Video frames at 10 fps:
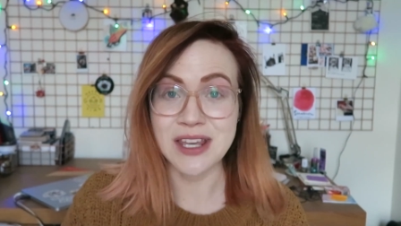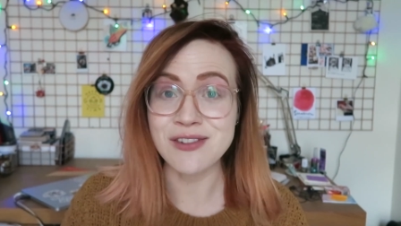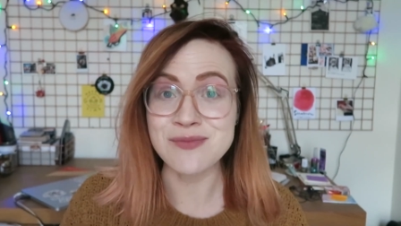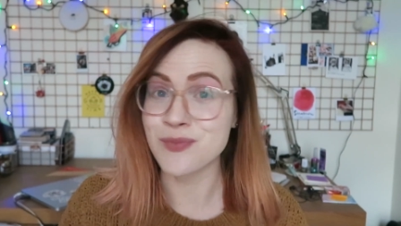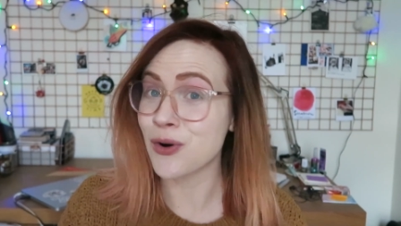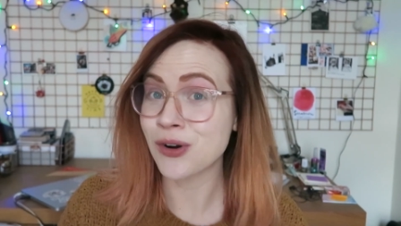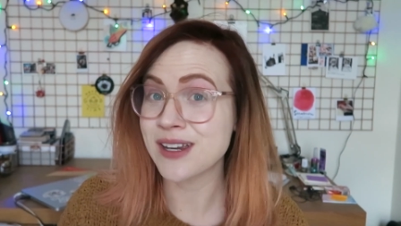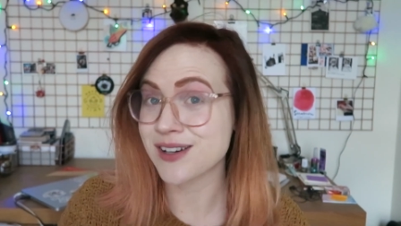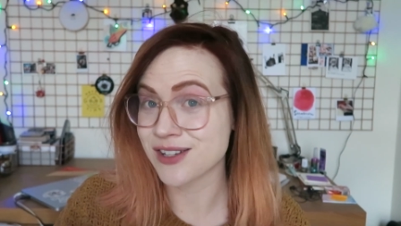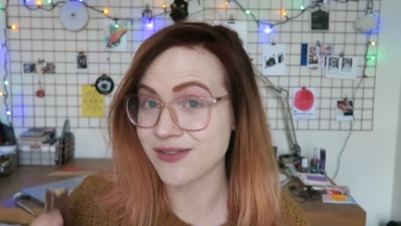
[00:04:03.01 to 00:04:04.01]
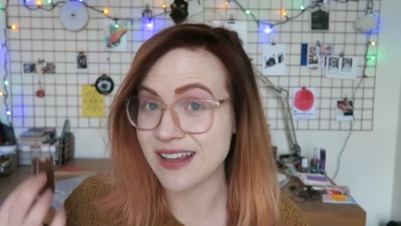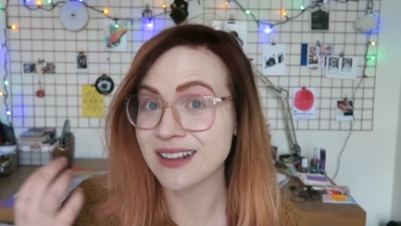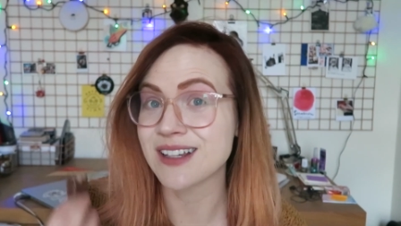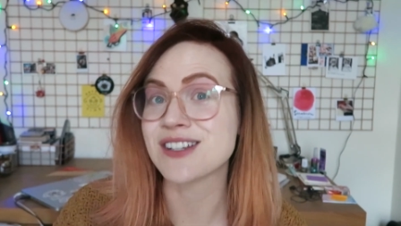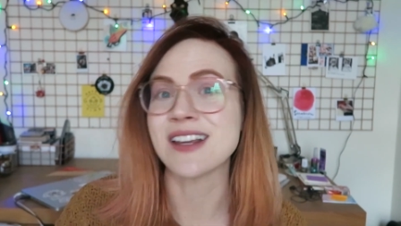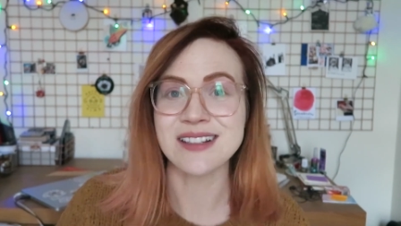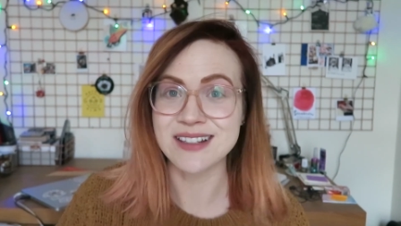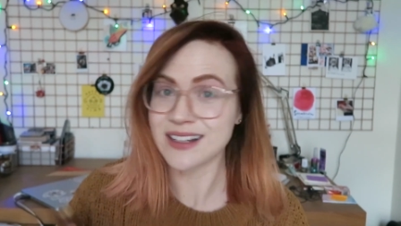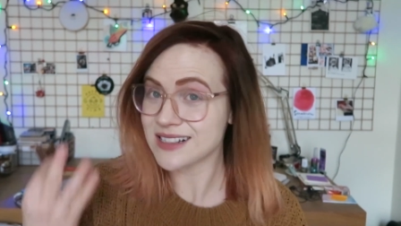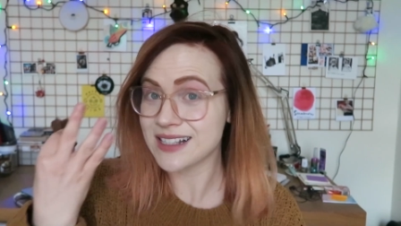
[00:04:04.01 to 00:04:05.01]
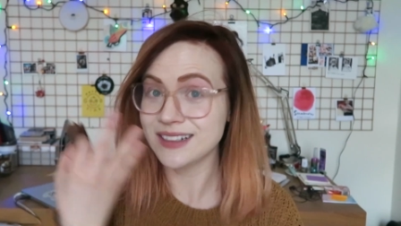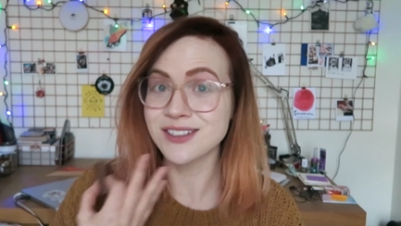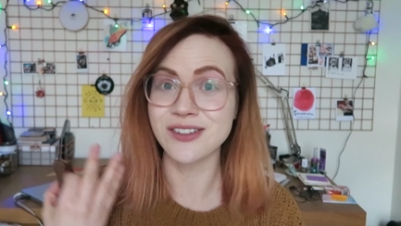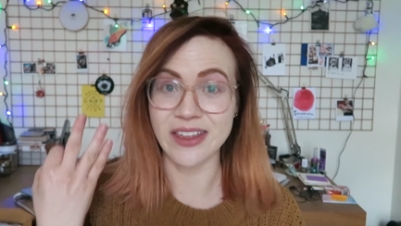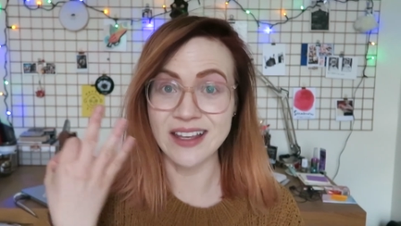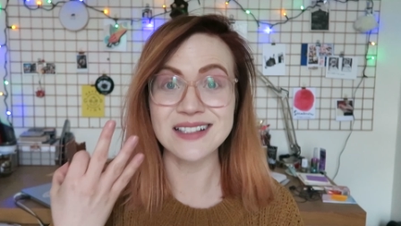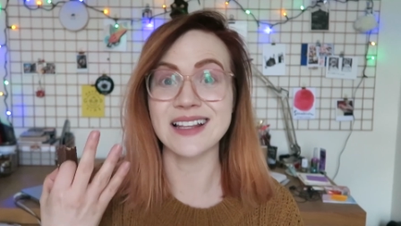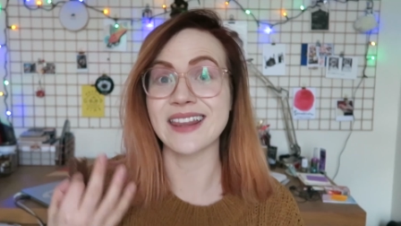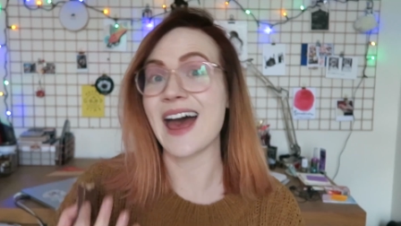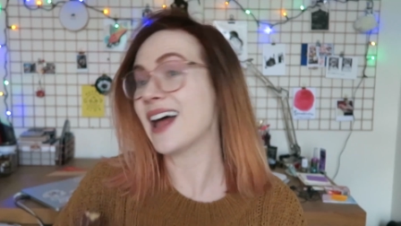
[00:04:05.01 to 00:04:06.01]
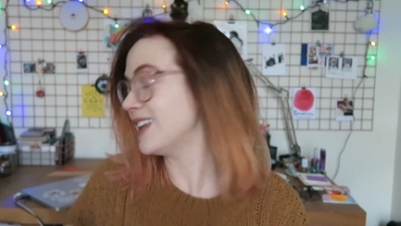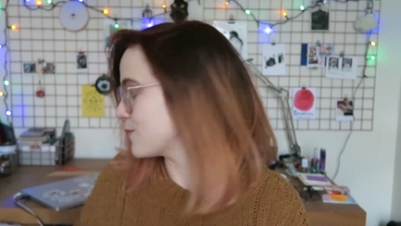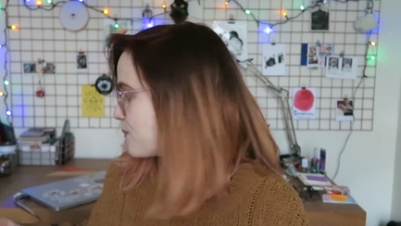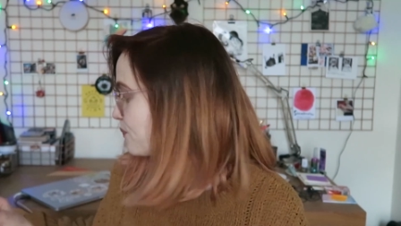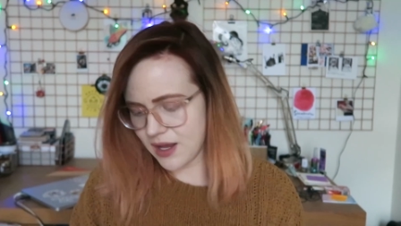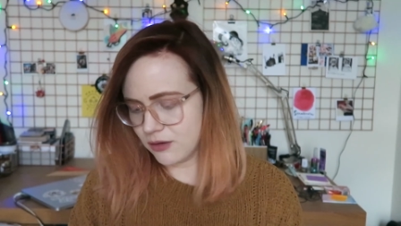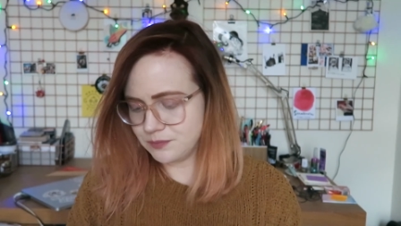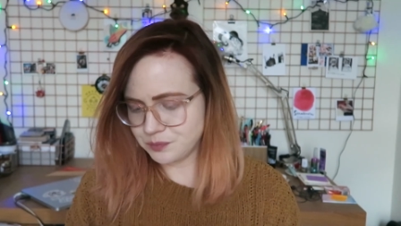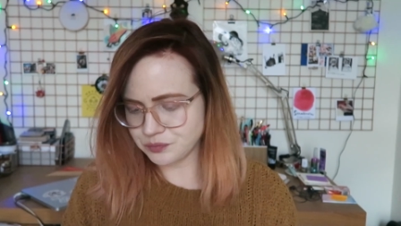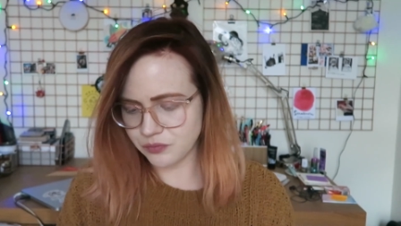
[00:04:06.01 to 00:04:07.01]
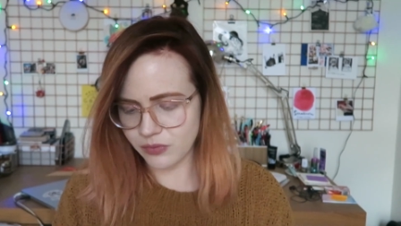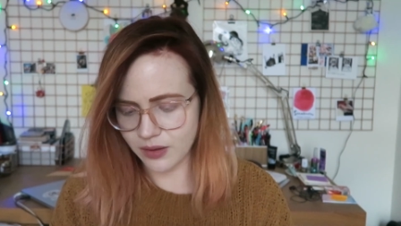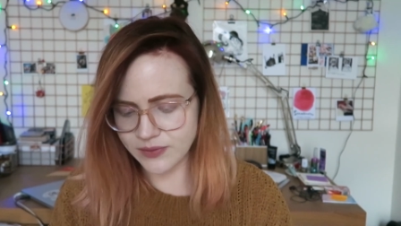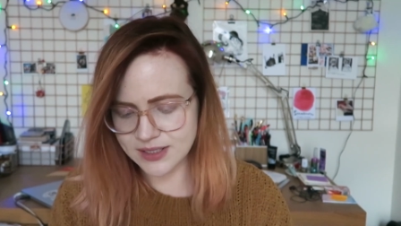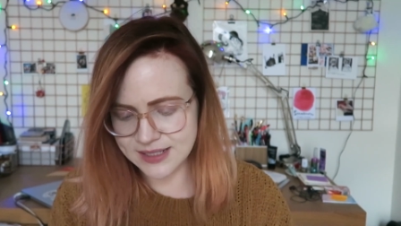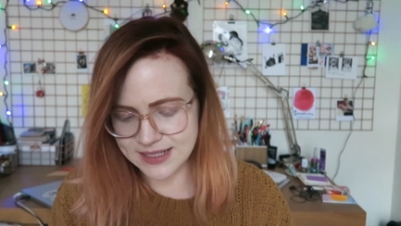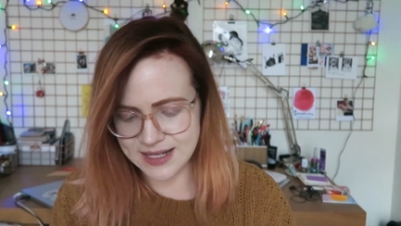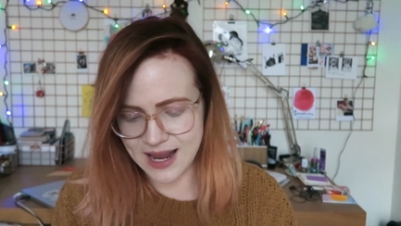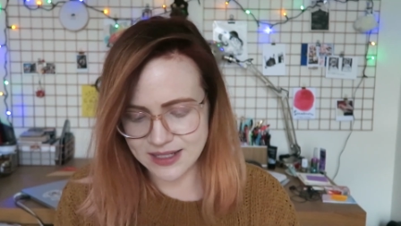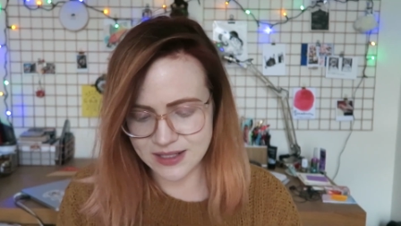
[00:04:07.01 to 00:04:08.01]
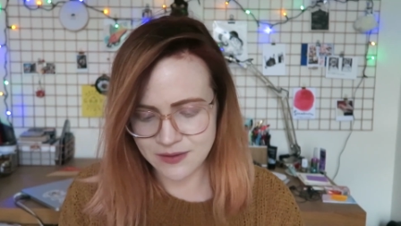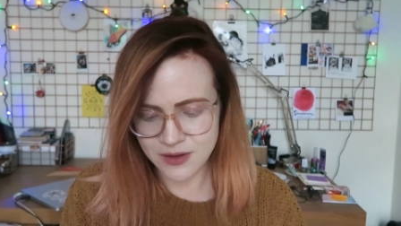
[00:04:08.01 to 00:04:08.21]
even more years of English and I still do things like that. Now, there's these guys.